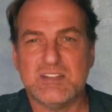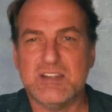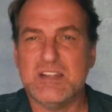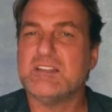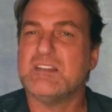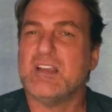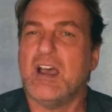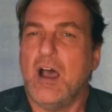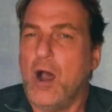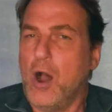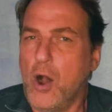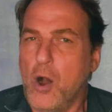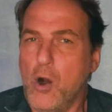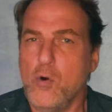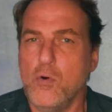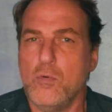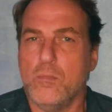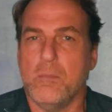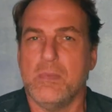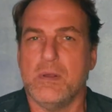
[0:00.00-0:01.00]
needs a
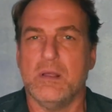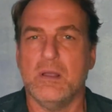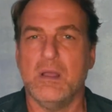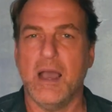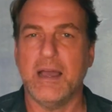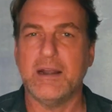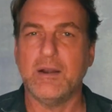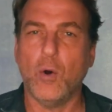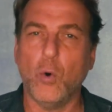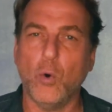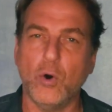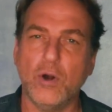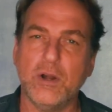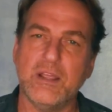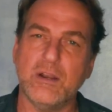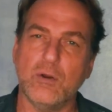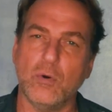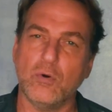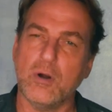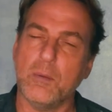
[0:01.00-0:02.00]
home, an
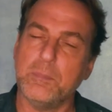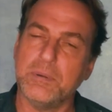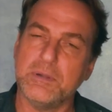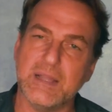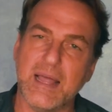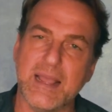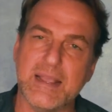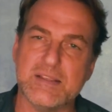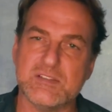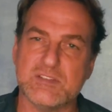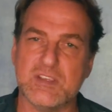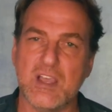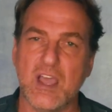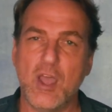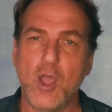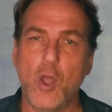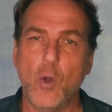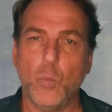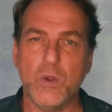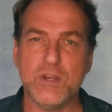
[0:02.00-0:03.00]
organ, or a place,
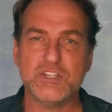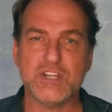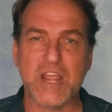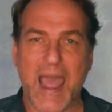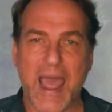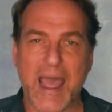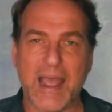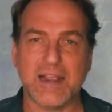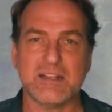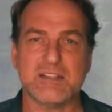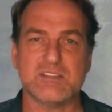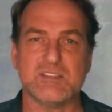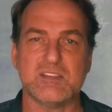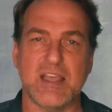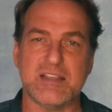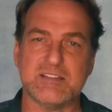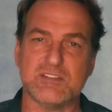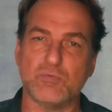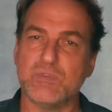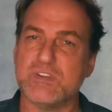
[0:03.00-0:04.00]
which acts
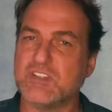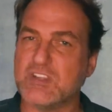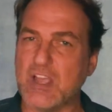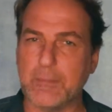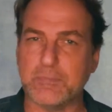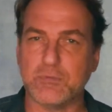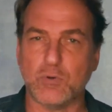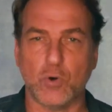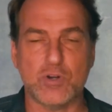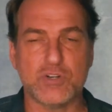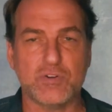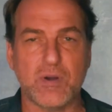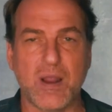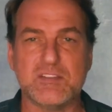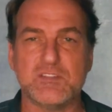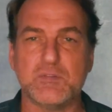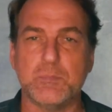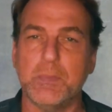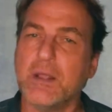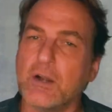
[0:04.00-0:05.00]
as a receptor or
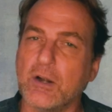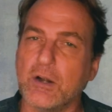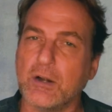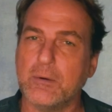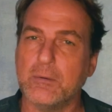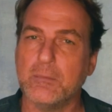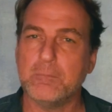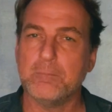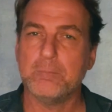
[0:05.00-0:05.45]
transmitter.